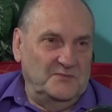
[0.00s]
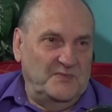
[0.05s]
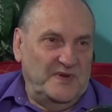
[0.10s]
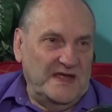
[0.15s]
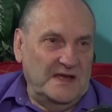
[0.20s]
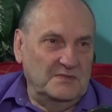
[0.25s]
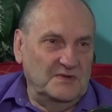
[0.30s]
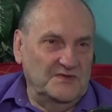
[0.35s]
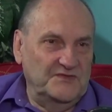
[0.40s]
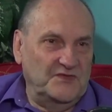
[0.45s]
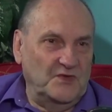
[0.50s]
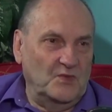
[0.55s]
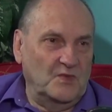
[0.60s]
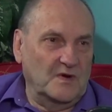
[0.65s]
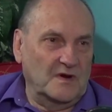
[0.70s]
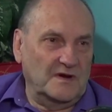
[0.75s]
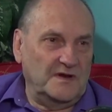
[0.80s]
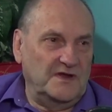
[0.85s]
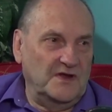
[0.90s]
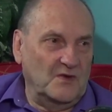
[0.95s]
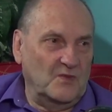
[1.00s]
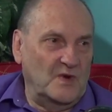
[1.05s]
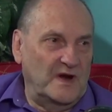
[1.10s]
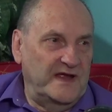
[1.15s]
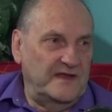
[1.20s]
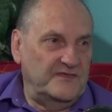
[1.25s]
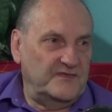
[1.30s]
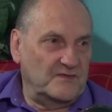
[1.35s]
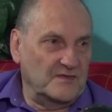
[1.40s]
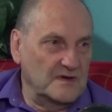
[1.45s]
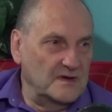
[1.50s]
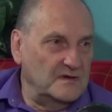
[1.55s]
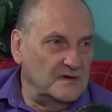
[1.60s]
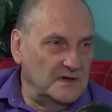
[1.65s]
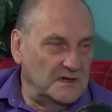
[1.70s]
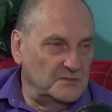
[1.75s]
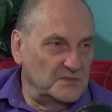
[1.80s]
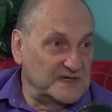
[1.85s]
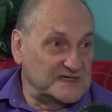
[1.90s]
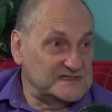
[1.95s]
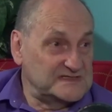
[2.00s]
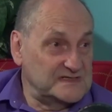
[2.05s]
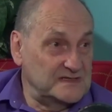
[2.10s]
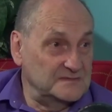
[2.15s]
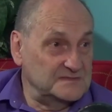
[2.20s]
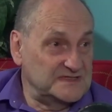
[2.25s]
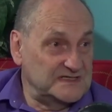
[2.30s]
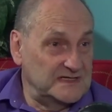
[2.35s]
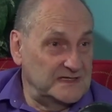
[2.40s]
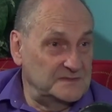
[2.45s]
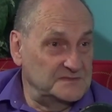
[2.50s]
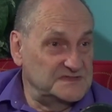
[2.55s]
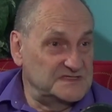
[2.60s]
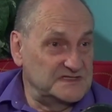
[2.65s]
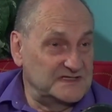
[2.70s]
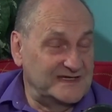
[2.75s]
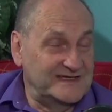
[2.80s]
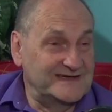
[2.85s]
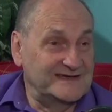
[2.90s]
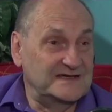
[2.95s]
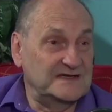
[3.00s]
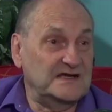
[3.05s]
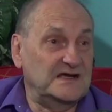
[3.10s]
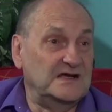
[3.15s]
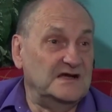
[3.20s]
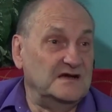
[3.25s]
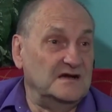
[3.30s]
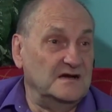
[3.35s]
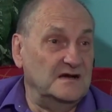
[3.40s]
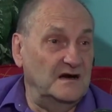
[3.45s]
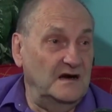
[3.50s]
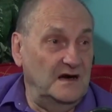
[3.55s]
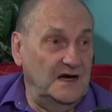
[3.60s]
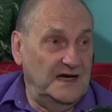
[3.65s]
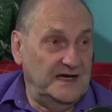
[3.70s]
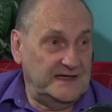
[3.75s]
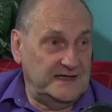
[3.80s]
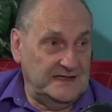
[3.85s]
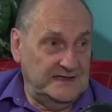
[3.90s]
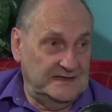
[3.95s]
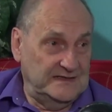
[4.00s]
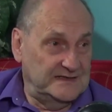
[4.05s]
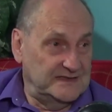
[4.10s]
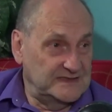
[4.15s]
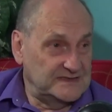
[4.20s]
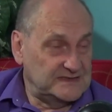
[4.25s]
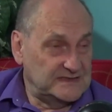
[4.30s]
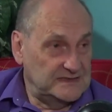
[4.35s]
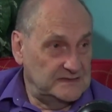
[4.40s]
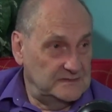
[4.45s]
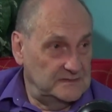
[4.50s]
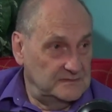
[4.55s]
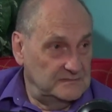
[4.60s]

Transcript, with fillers: be able to work your way through them, but sometimes you get caught in it